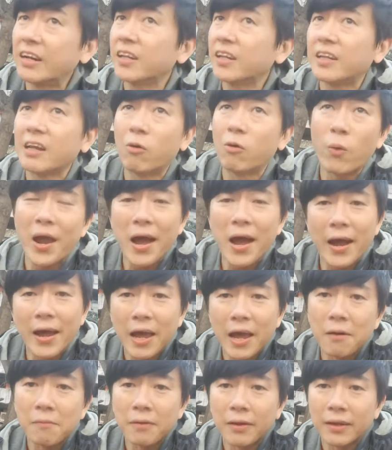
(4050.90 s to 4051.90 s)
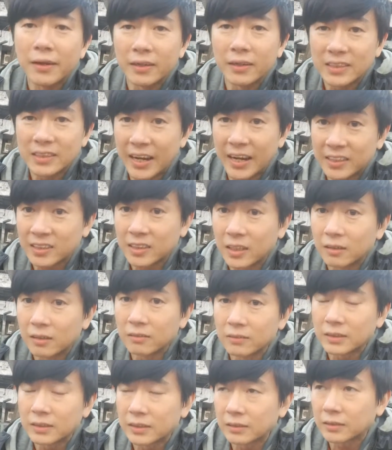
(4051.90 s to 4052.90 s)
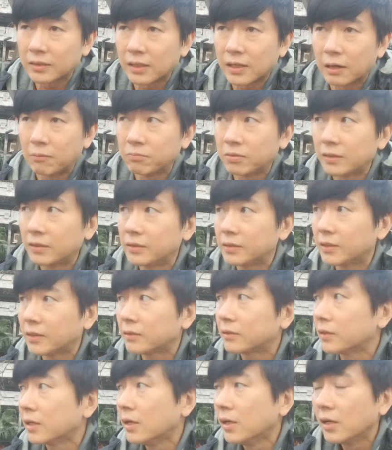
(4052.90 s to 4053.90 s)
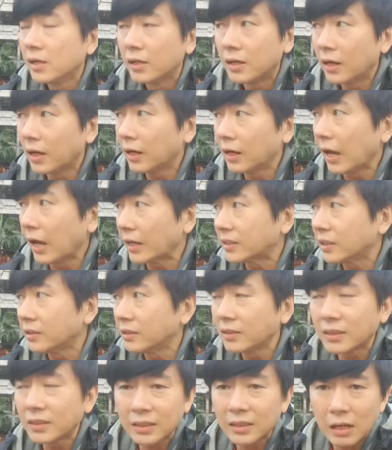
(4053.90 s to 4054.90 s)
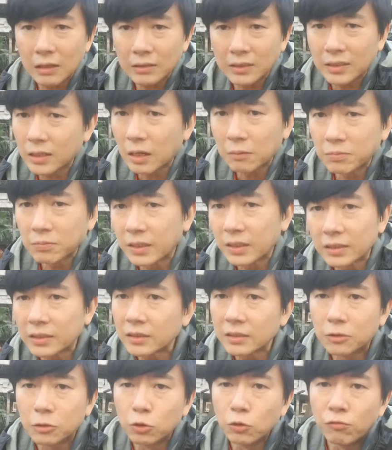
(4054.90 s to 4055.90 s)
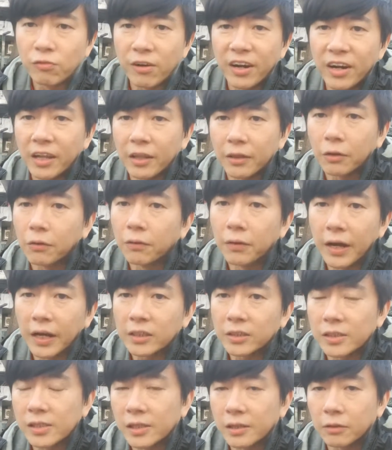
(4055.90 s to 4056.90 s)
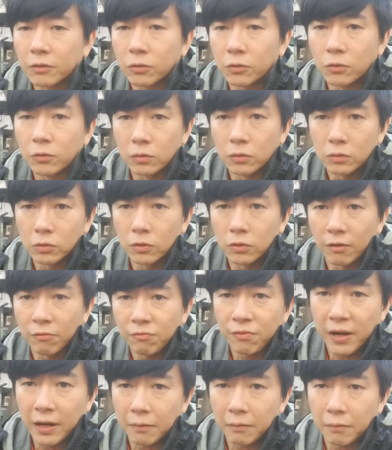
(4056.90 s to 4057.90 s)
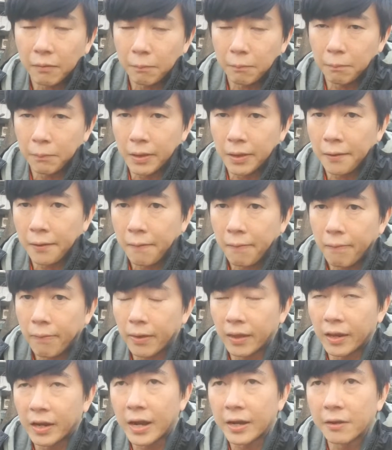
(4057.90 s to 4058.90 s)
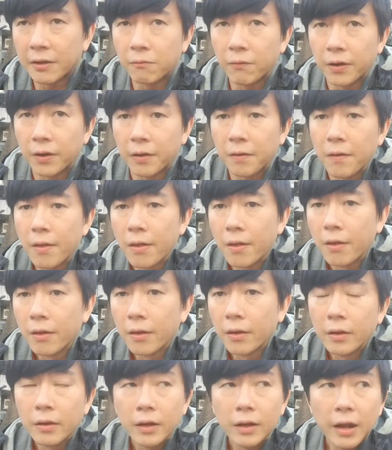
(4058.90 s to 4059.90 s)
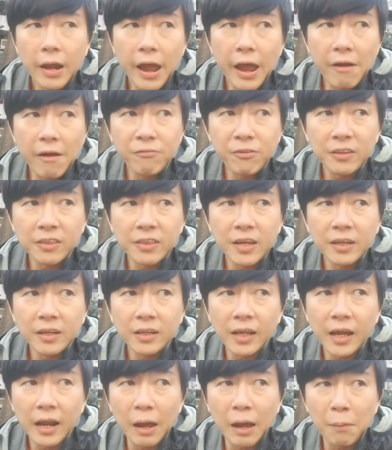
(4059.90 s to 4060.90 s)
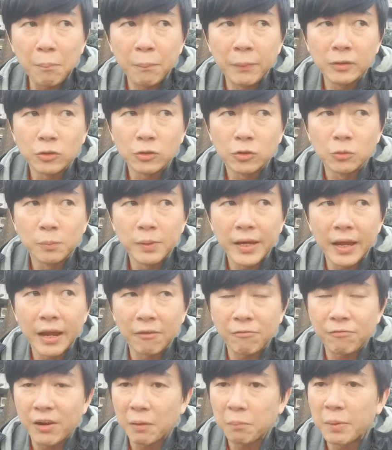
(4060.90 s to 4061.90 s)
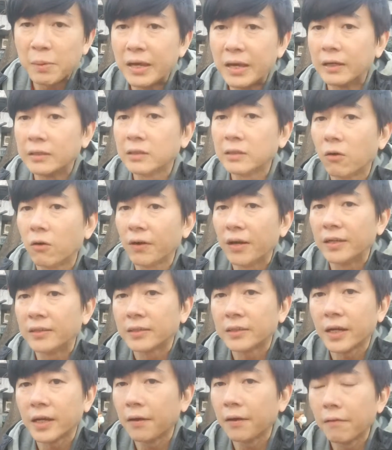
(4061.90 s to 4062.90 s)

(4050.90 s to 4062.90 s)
where I am in this external circumstances. External circumstances do very little actually to affect me in any way. Everything that happens to me and affect me is all inside.